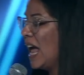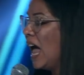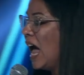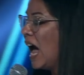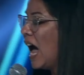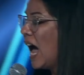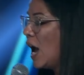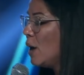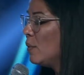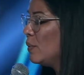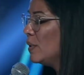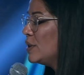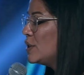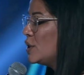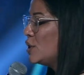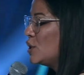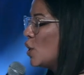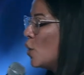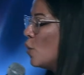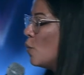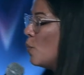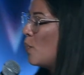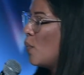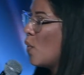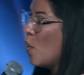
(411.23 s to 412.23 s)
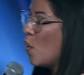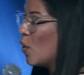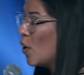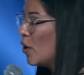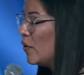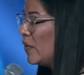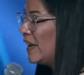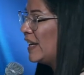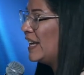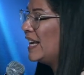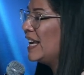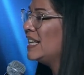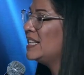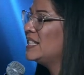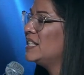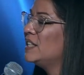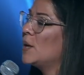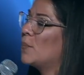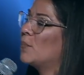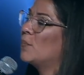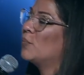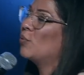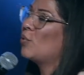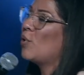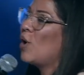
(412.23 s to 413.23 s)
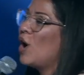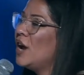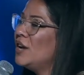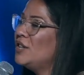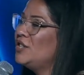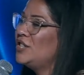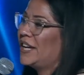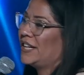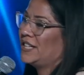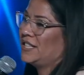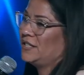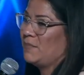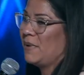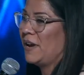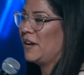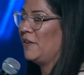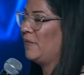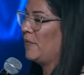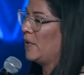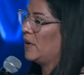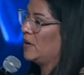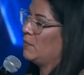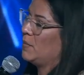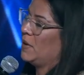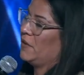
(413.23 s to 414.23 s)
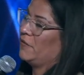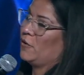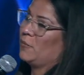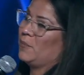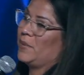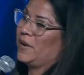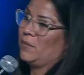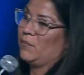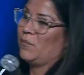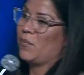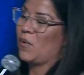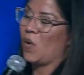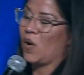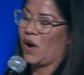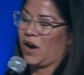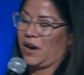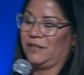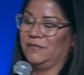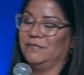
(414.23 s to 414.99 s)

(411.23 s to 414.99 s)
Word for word: I was so poor, the kids in the projects made fun of me for being poor.